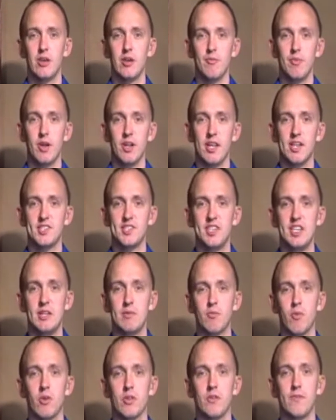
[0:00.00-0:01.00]
but has seen
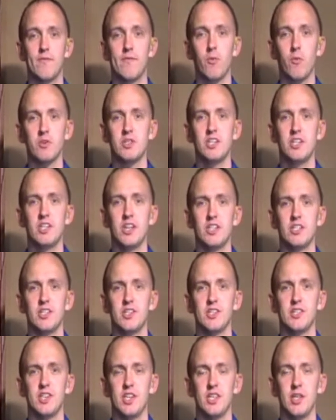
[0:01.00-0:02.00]
more than 14
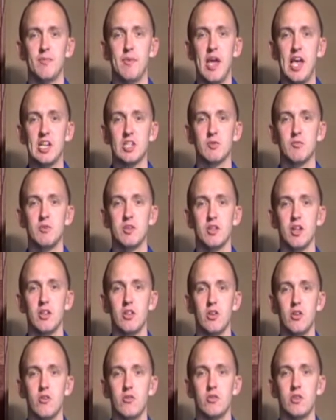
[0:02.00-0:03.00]
inches in the past week
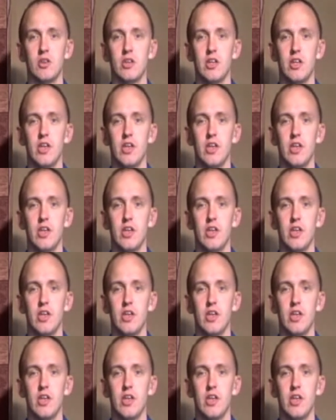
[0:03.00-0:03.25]
alone.